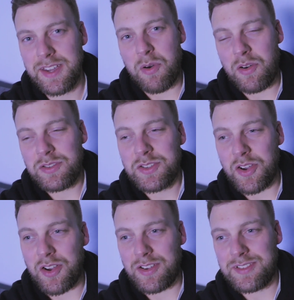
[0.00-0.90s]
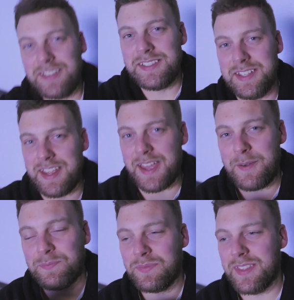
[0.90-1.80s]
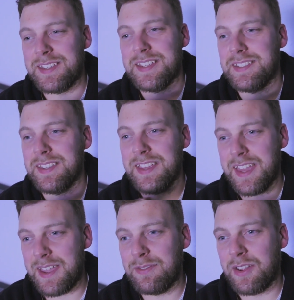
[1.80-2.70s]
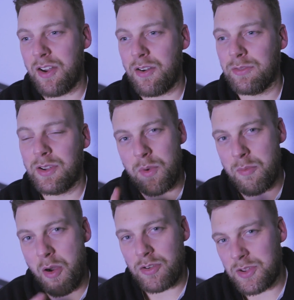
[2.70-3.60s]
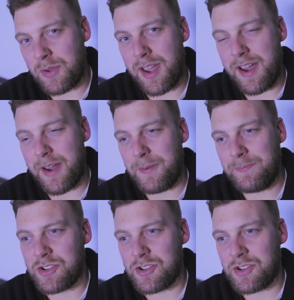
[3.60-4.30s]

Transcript: But also today, this is the evening of, we bought a new car.